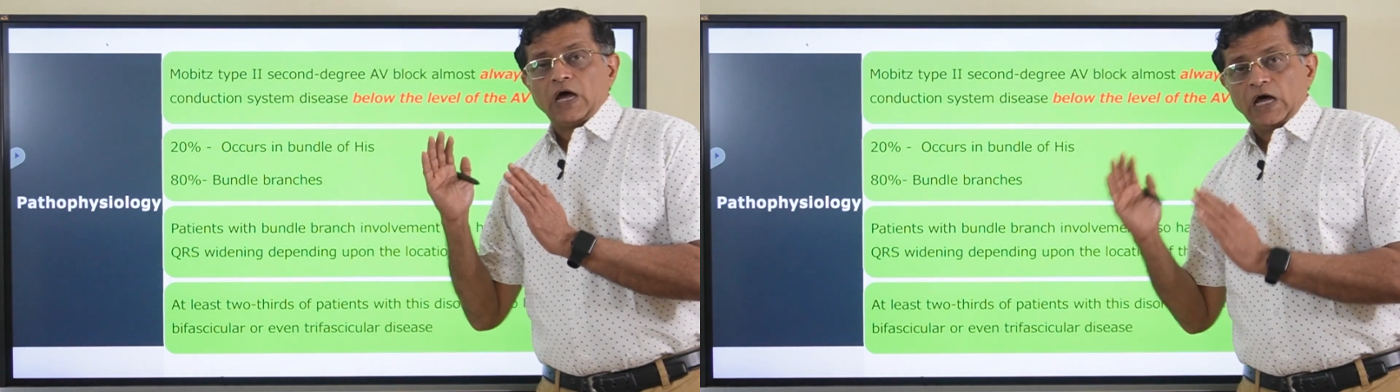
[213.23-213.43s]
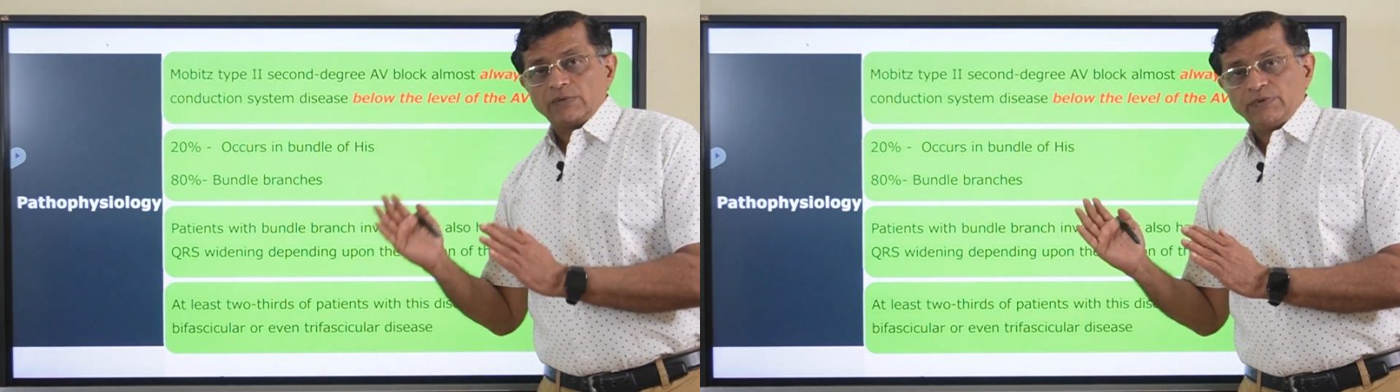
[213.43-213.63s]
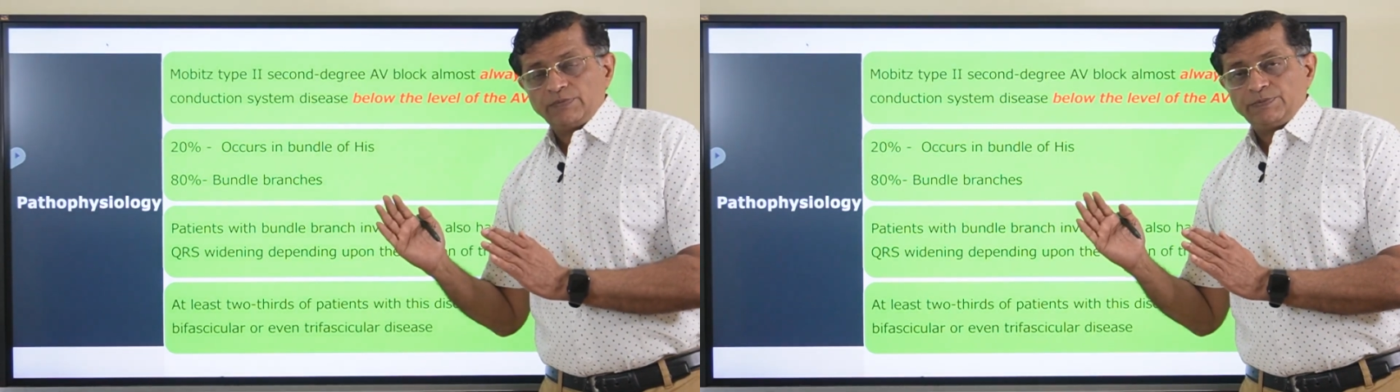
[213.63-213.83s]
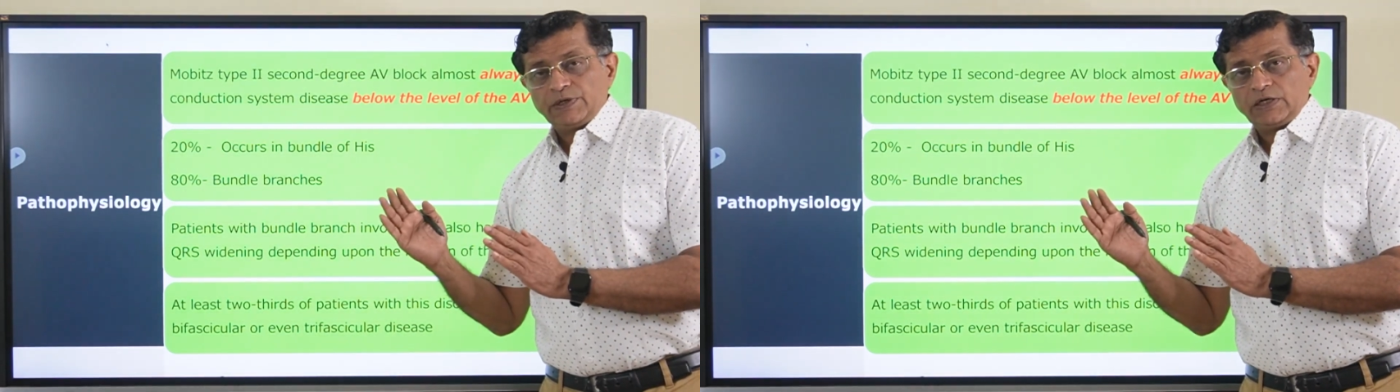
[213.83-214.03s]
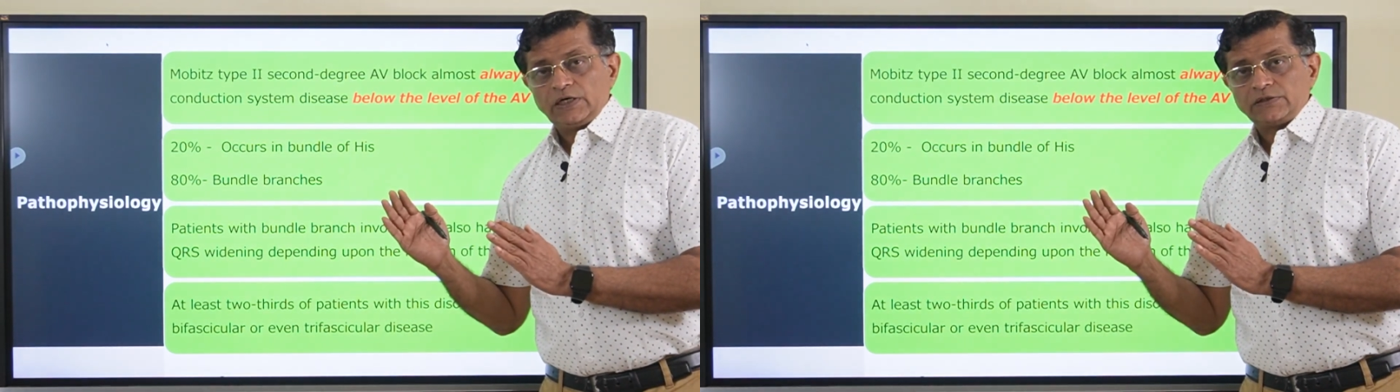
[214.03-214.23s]

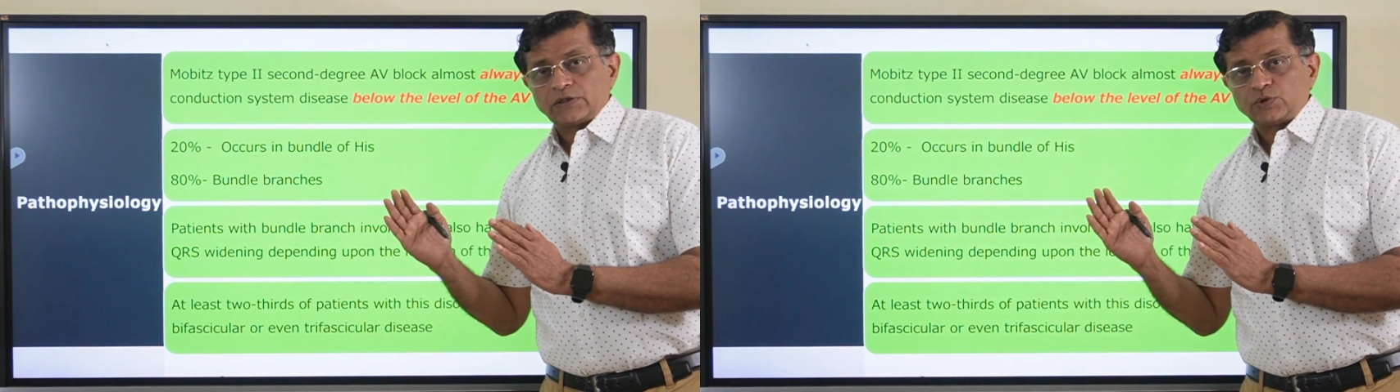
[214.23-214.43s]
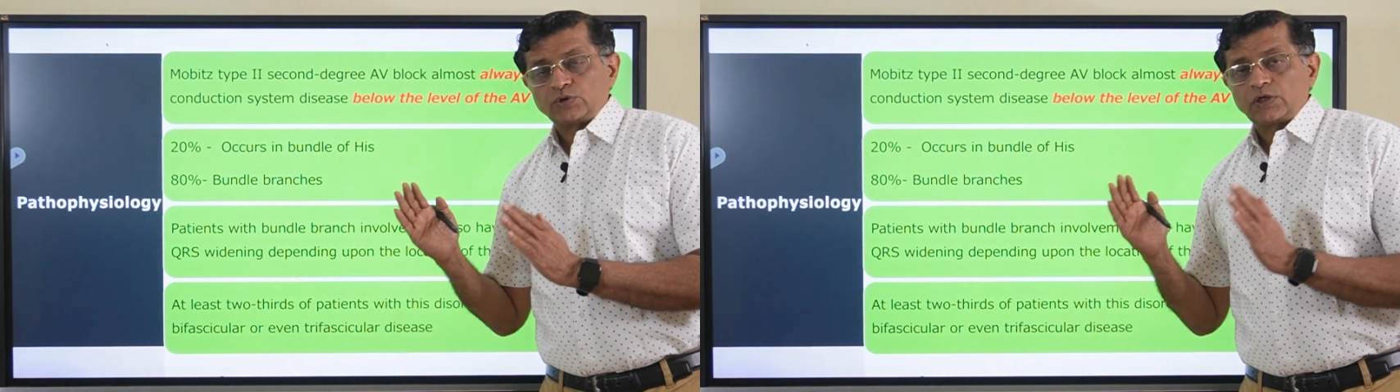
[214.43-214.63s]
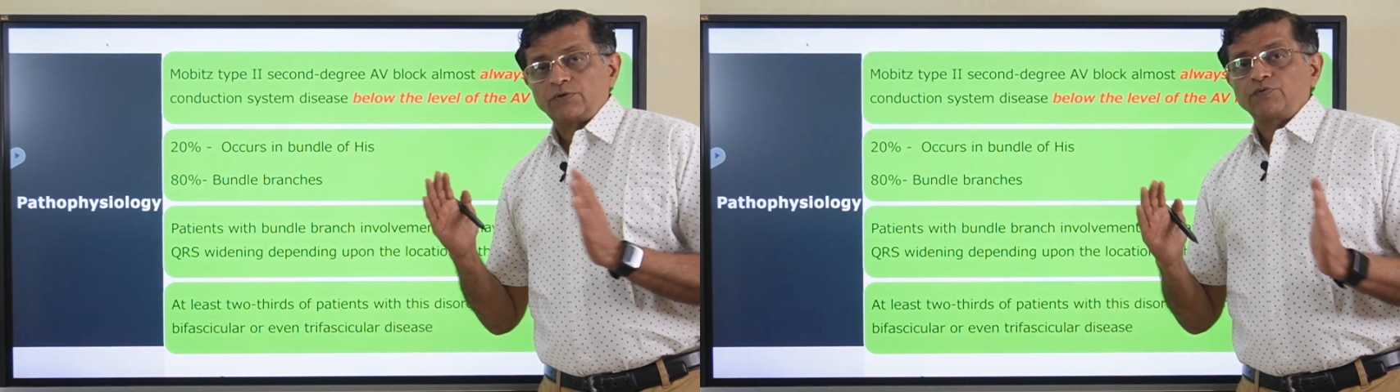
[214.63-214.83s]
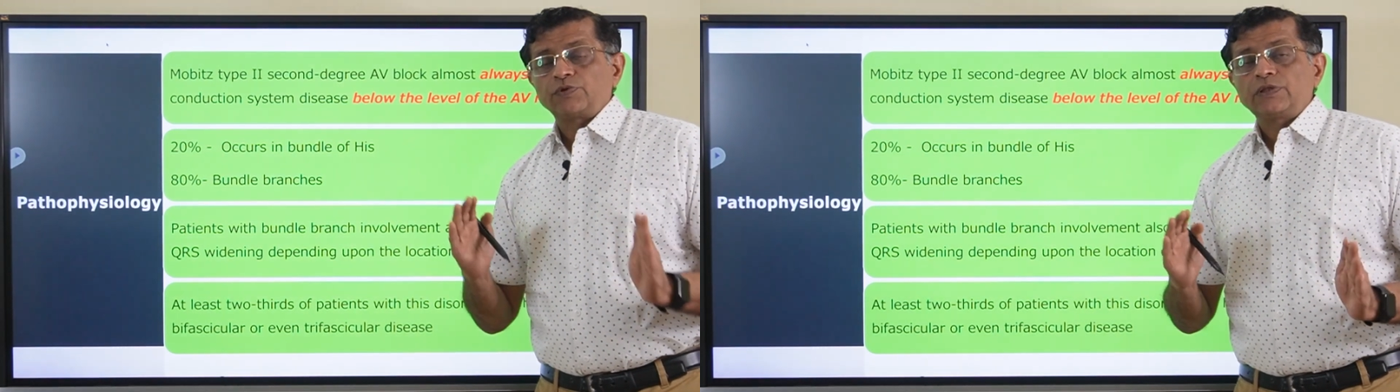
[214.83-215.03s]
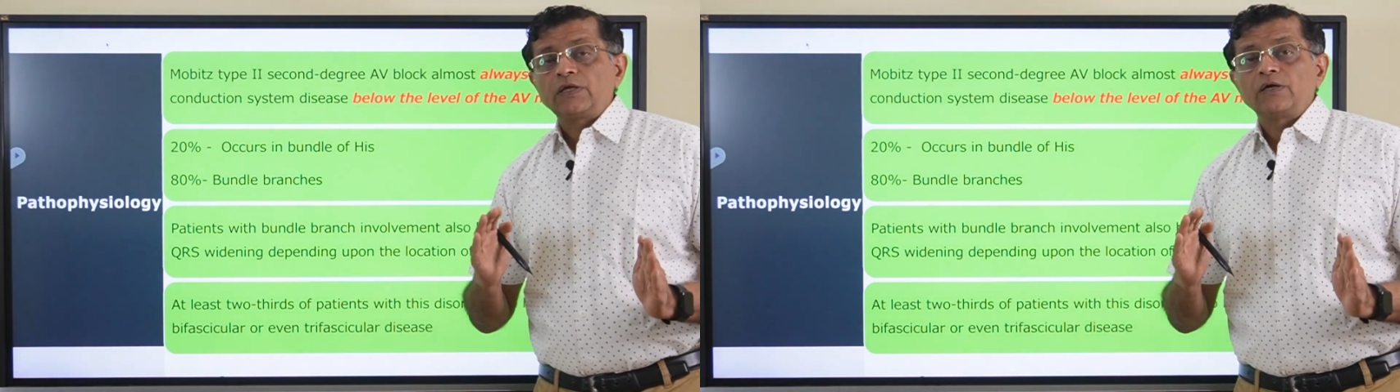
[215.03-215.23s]
RBBB is associated
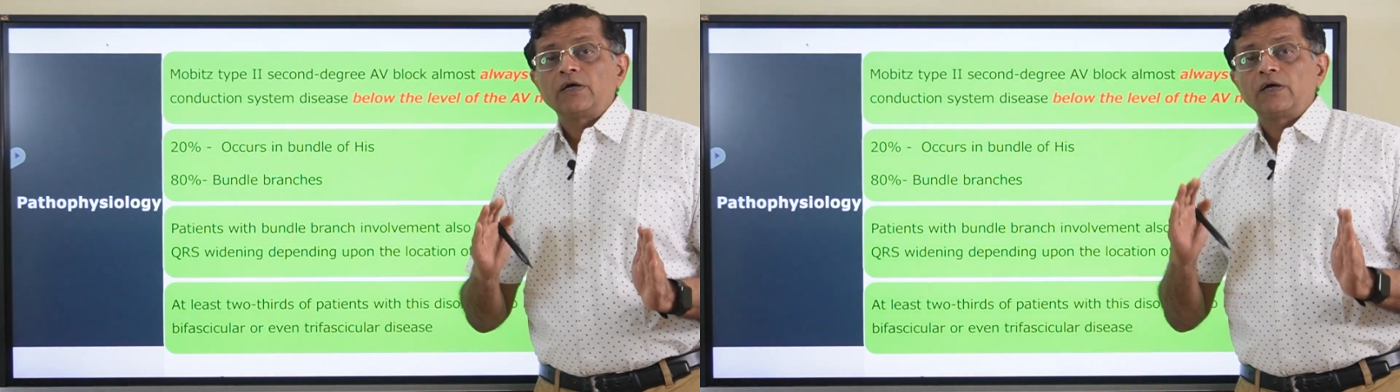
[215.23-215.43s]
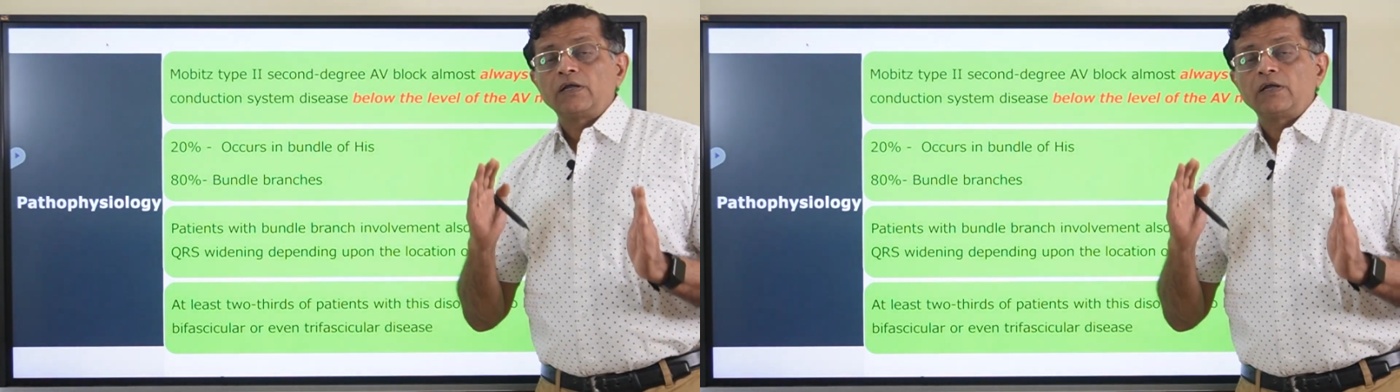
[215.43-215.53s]
with